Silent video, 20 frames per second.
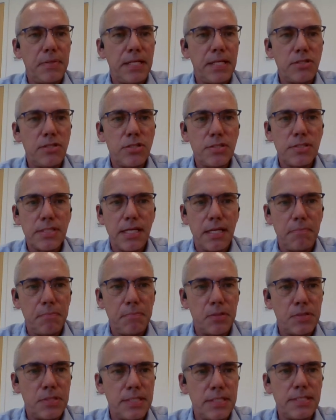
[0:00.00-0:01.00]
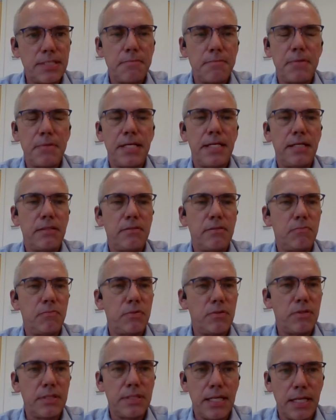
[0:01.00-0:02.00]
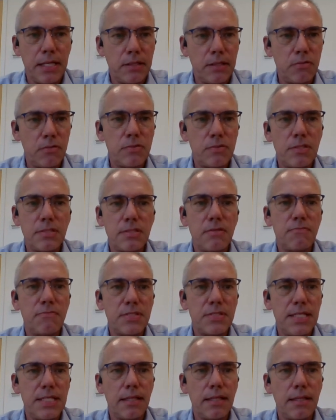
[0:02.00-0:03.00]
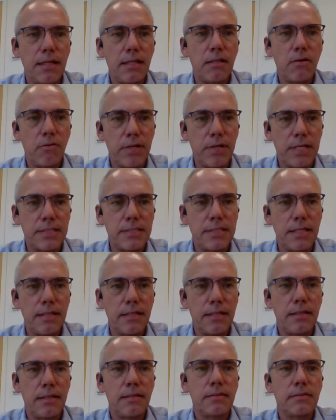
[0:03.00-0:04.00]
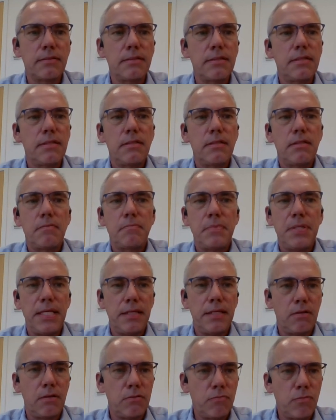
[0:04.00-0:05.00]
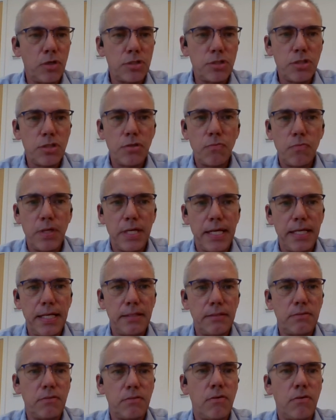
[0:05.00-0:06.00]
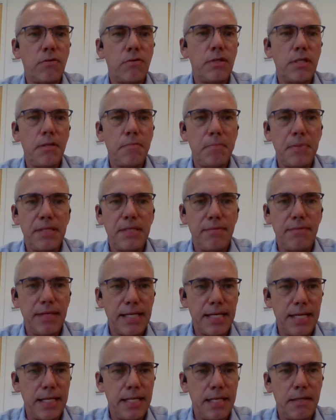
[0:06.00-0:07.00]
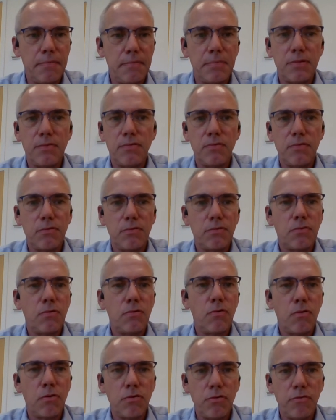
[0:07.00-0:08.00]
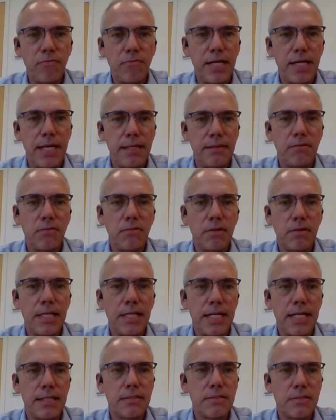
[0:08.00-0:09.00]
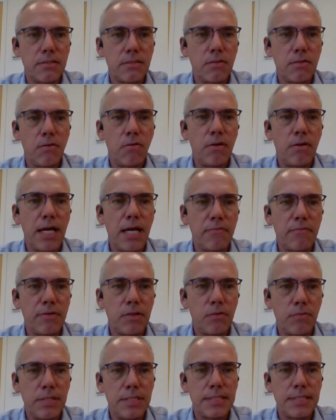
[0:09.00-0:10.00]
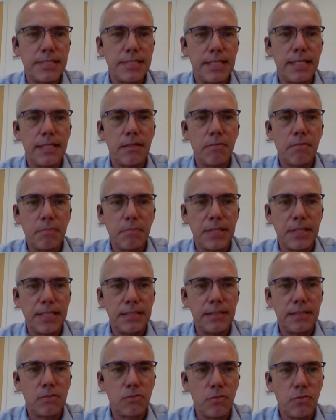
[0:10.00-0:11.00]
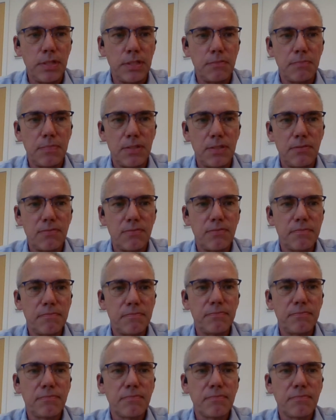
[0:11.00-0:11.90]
Patients can participate with a diagnosis of CLL or SLL, being on watch and wait, or on a BTK inhibitor, or on venetoclax, or having recently completed treatment.